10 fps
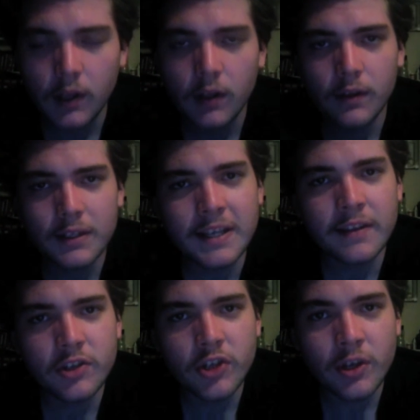let's end
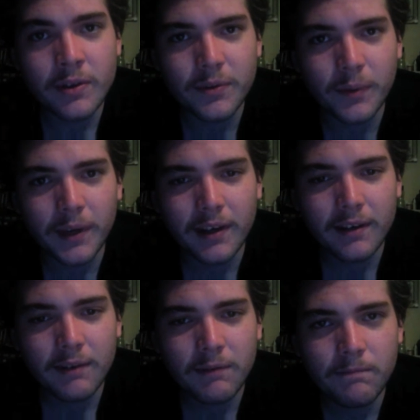the show this week.
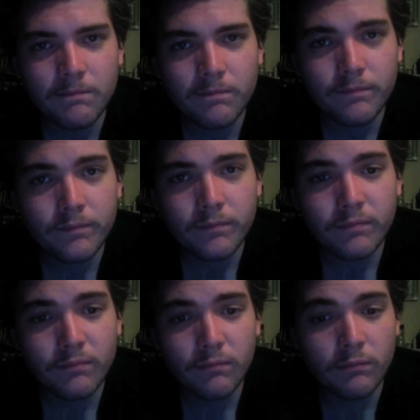
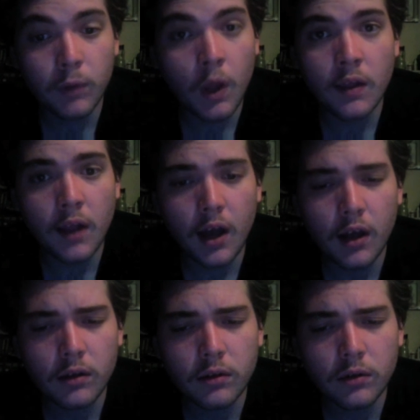Blah, blah.
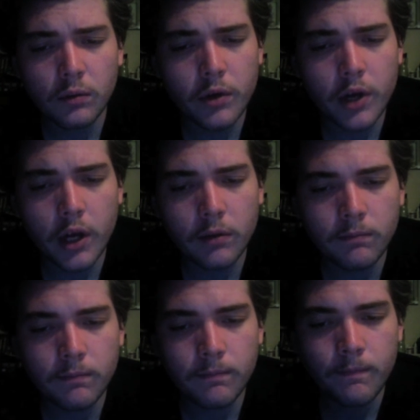We're done.
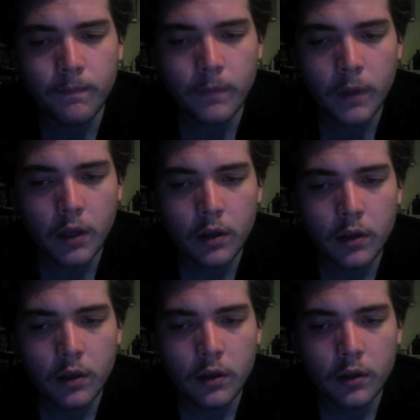
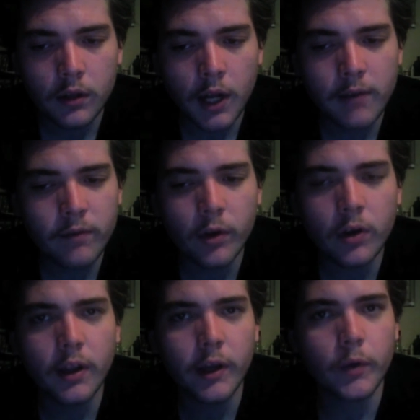Not even
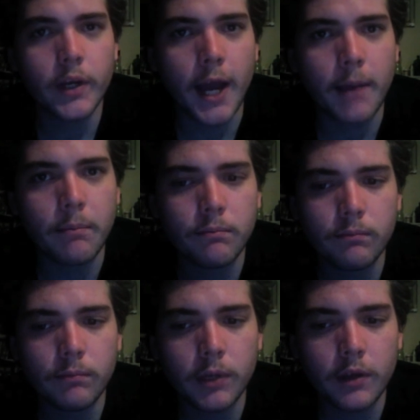gonna, like, recap,
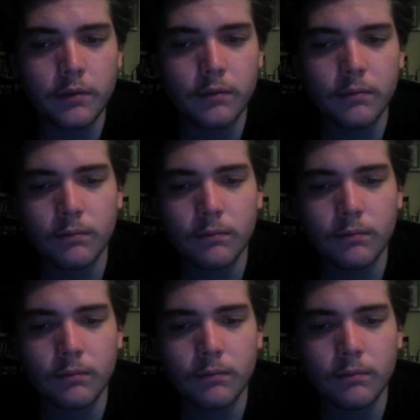because